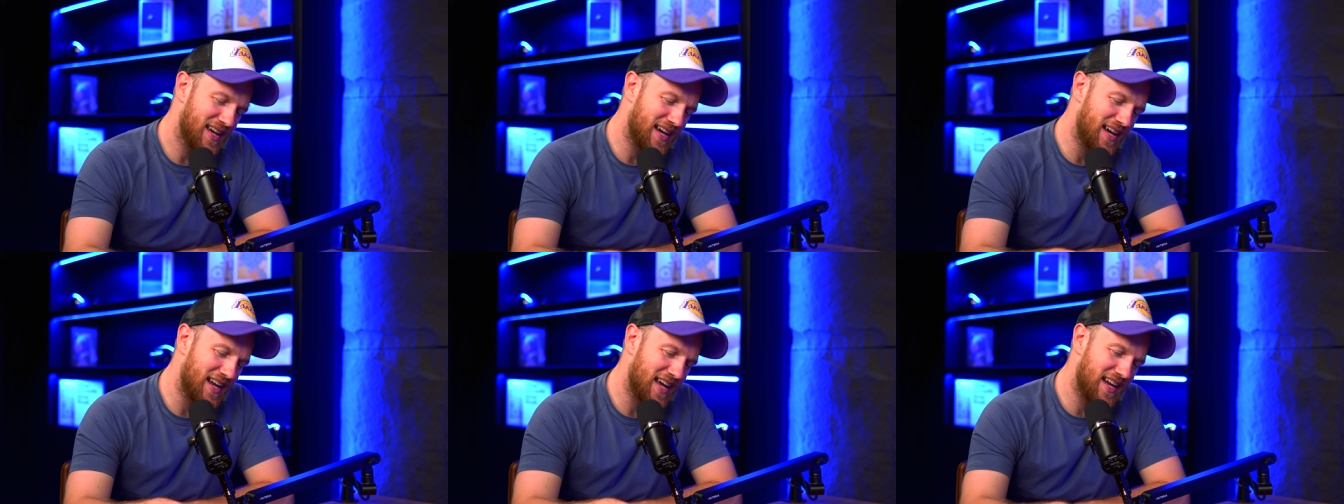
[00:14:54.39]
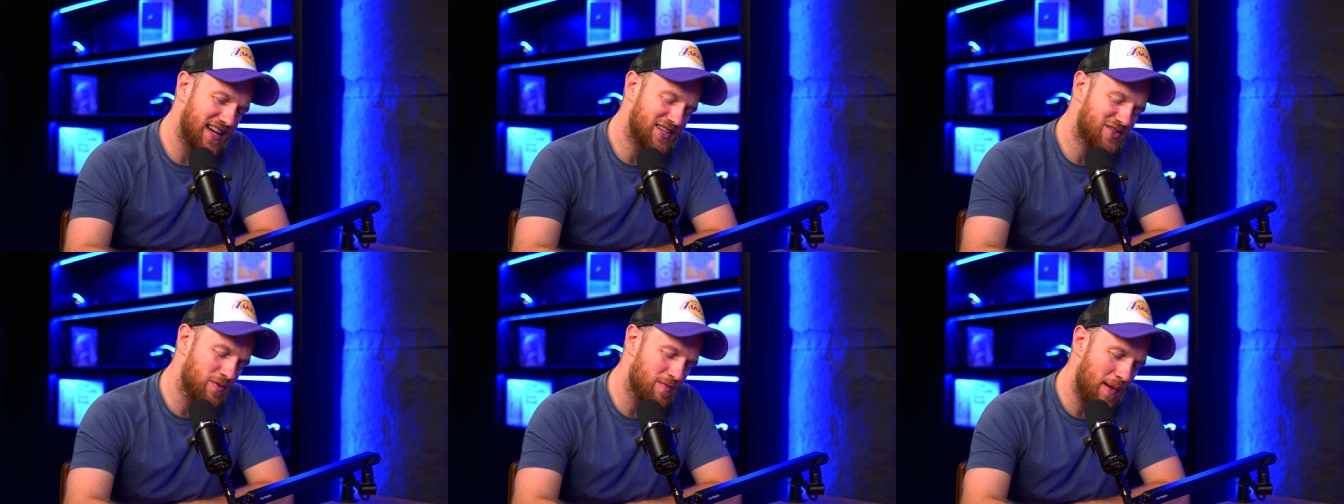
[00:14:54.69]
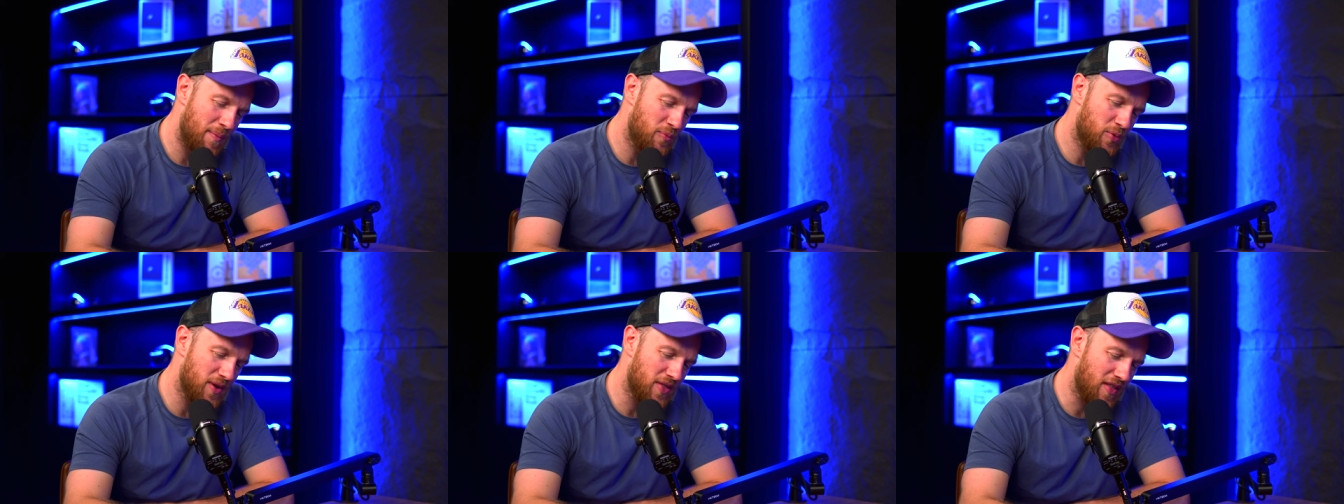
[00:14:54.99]
And, and it's
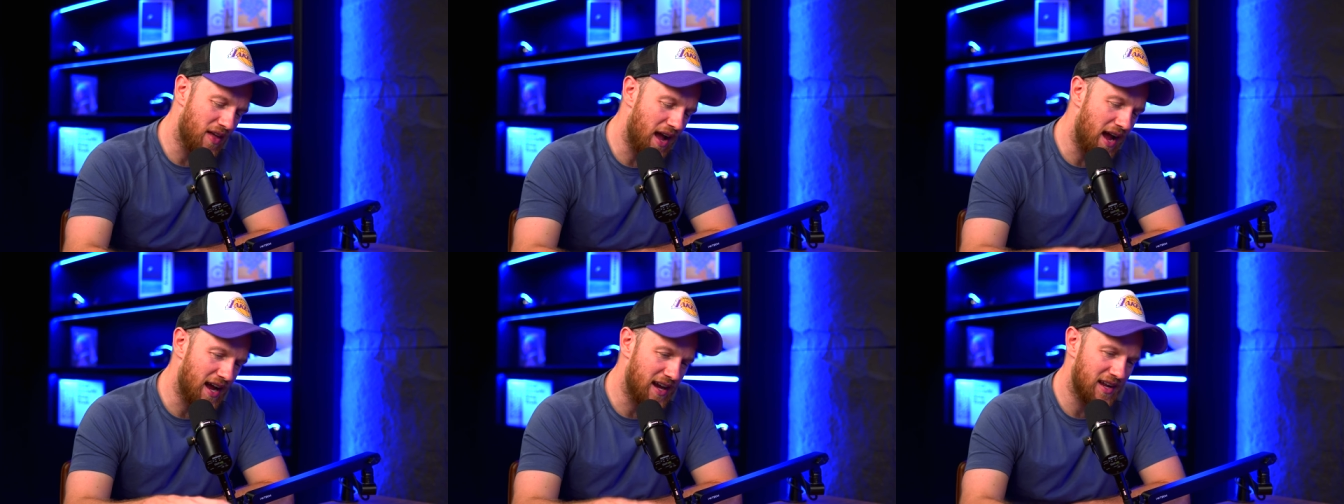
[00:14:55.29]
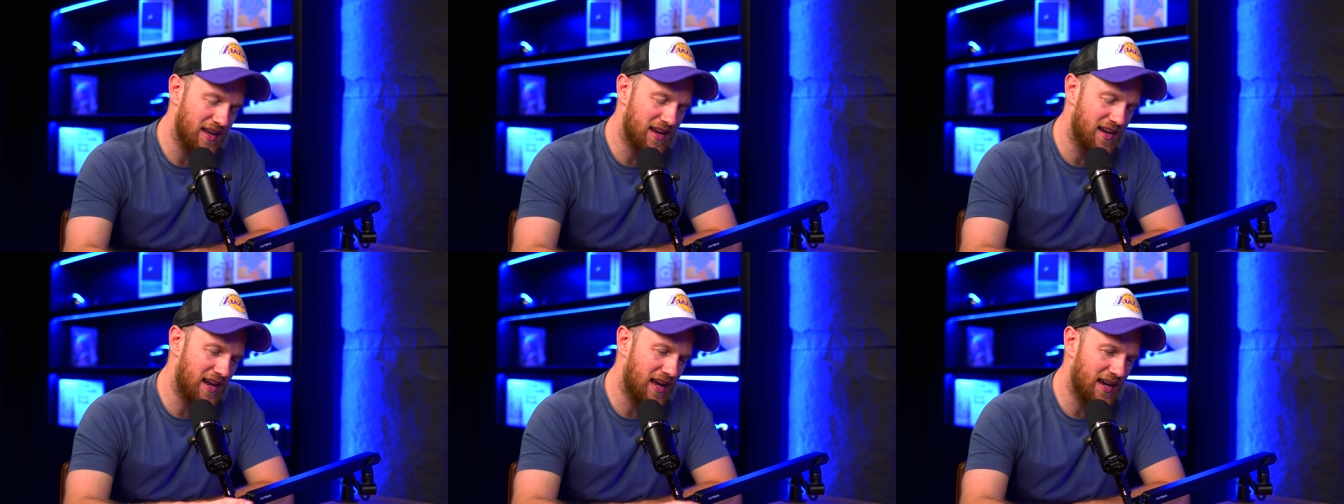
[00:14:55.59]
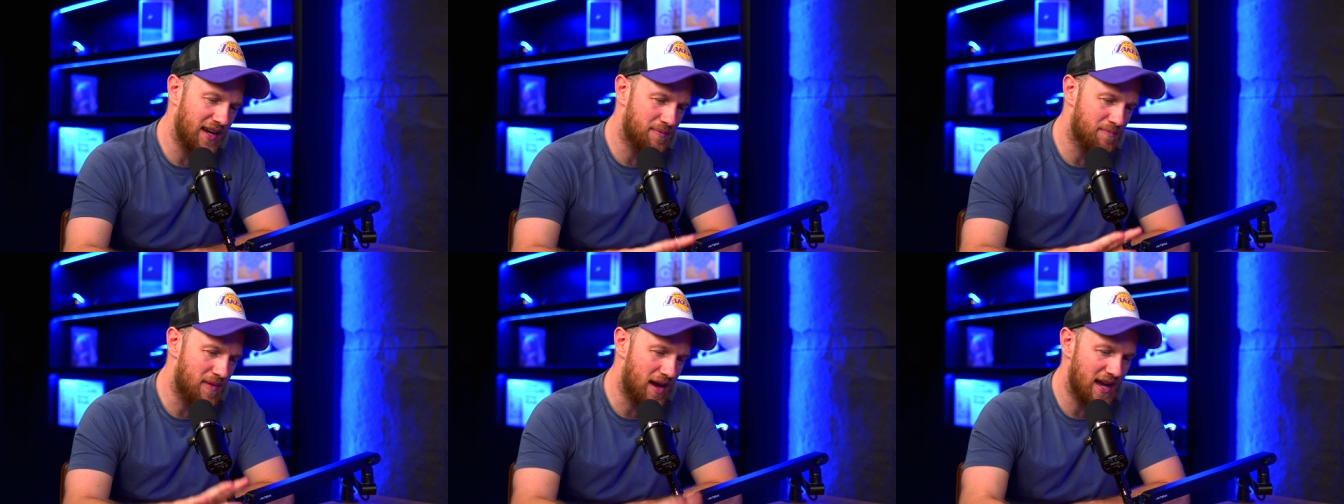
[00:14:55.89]
remembering that. And, and
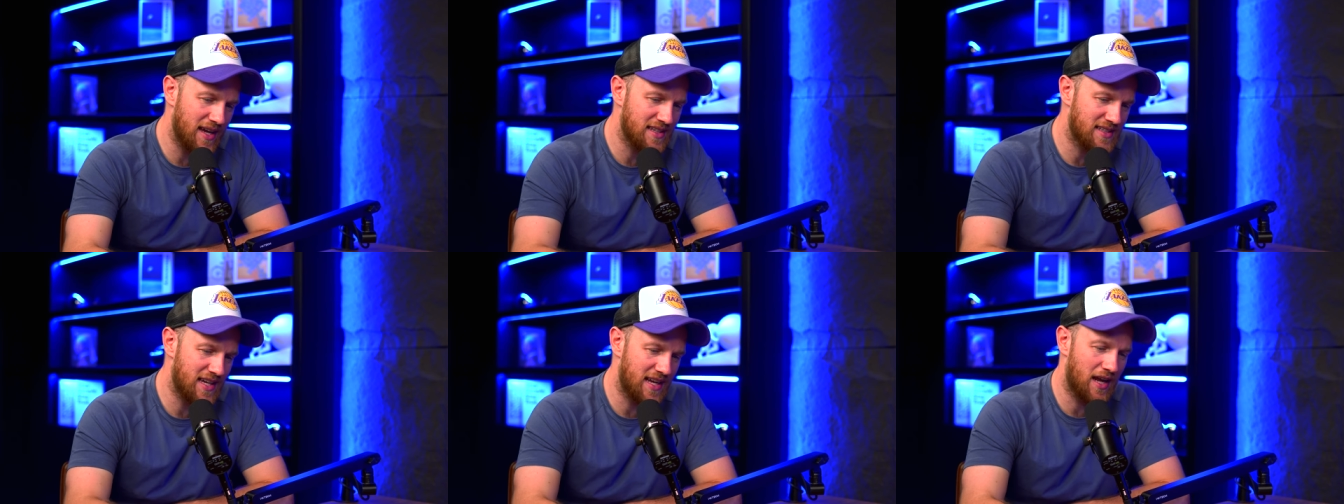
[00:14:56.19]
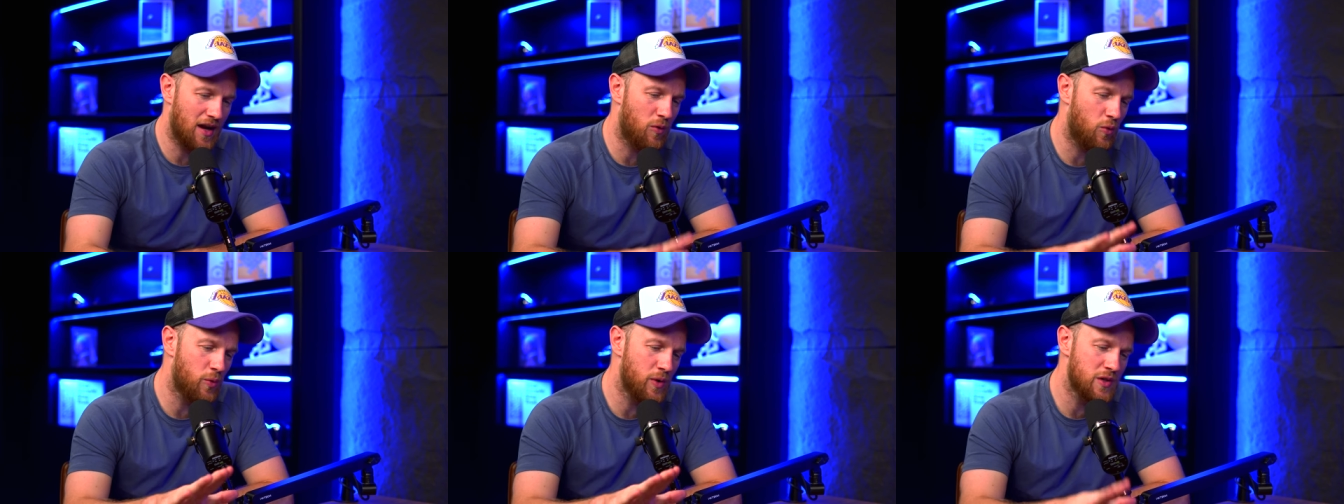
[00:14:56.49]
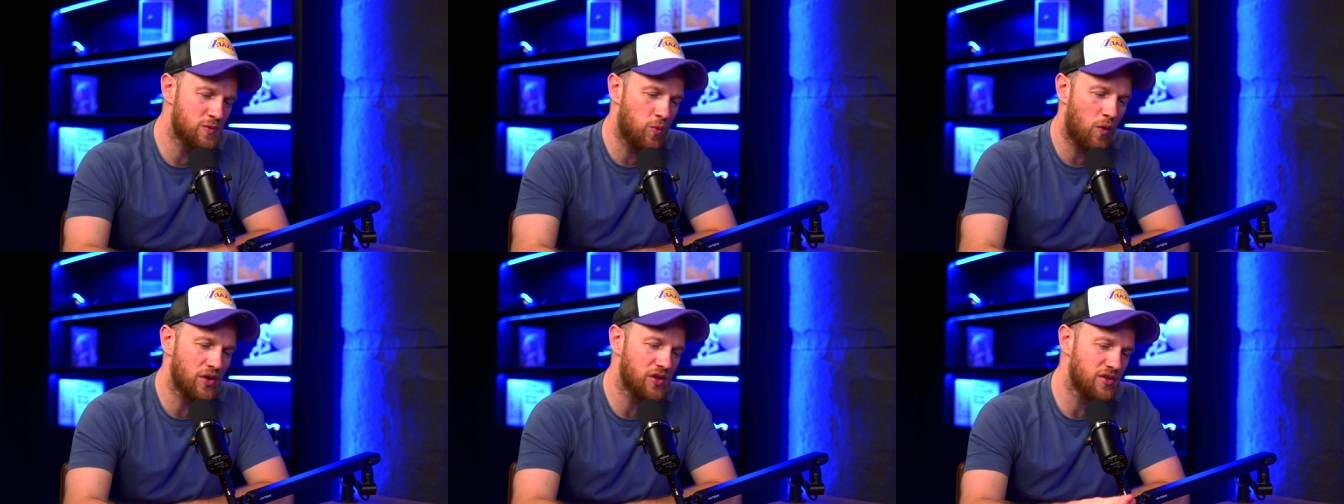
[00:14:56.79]
like Mike said, I
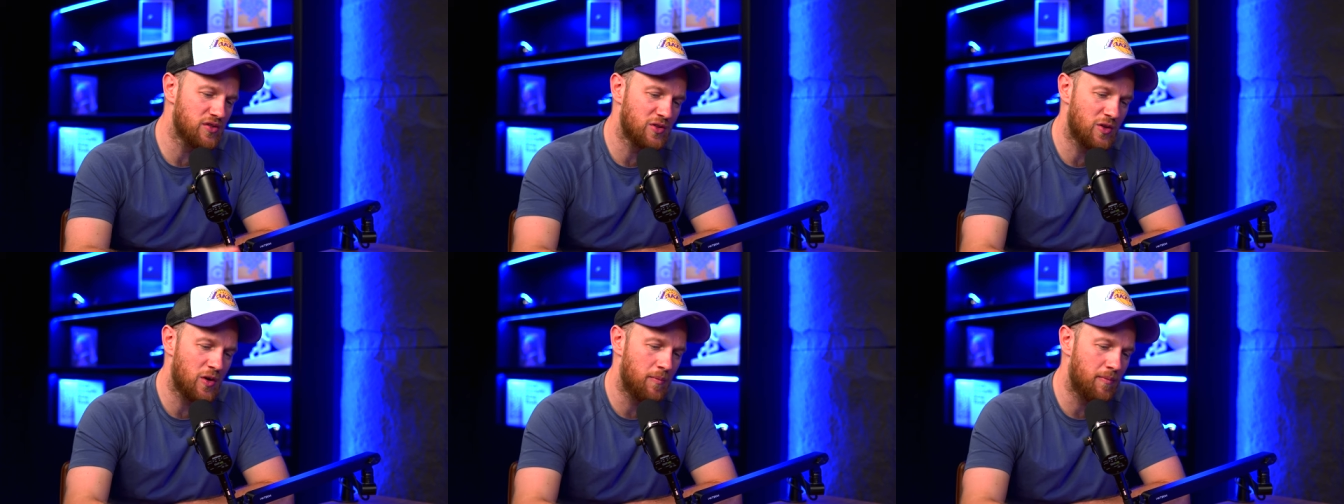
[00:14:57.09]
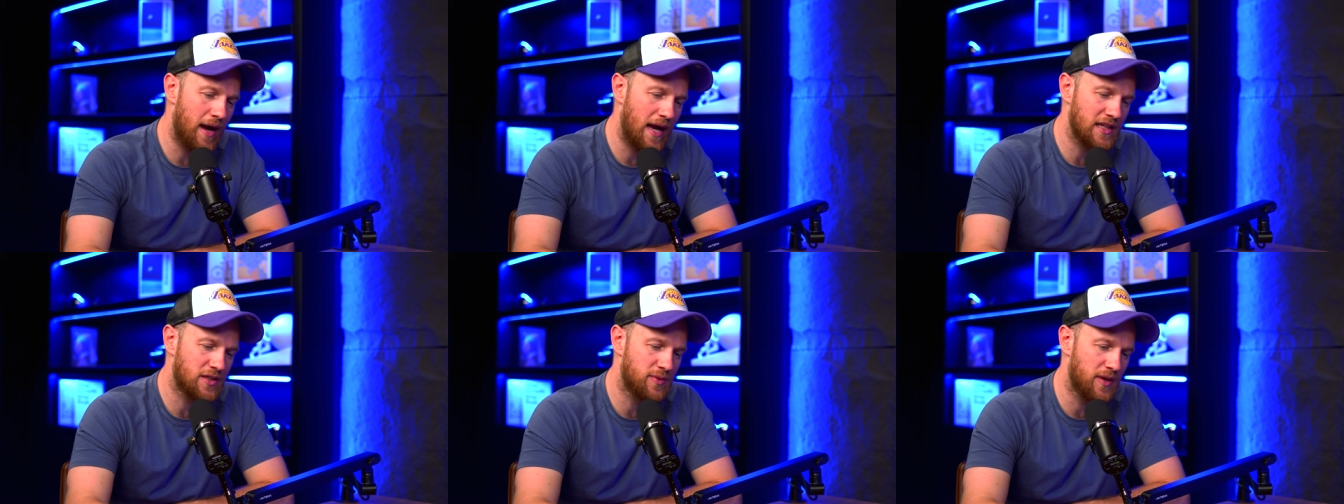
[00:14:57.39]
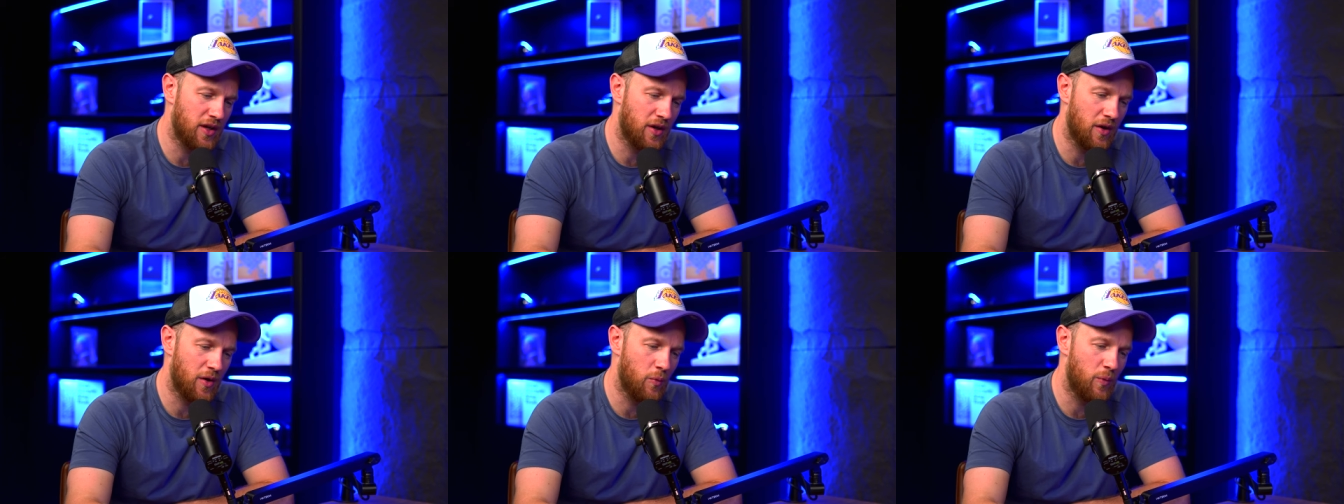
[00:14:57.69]
always want you to come back to
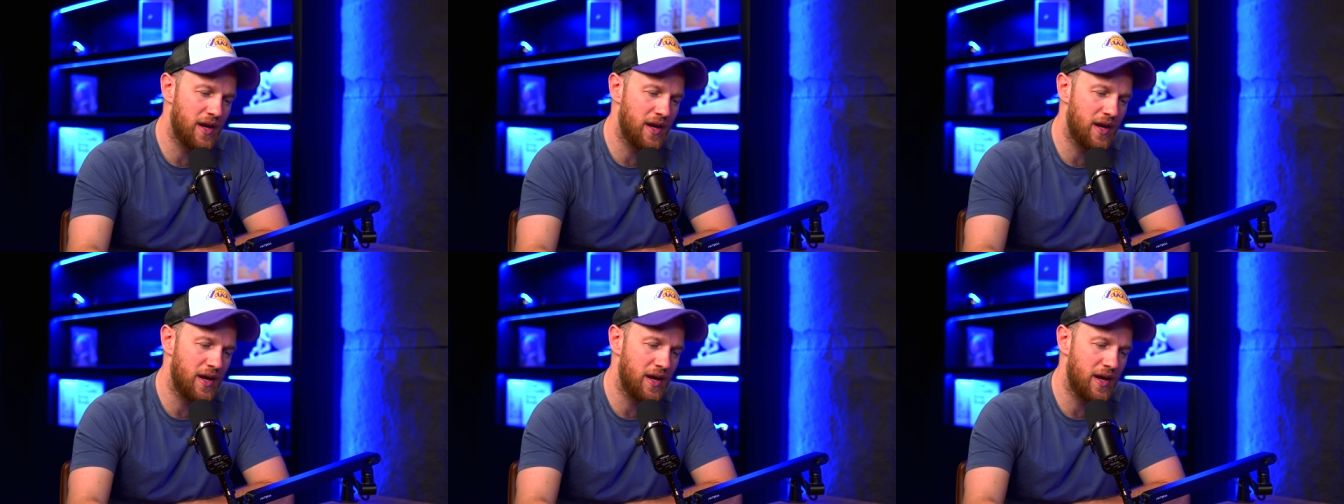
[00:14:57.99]
it and go,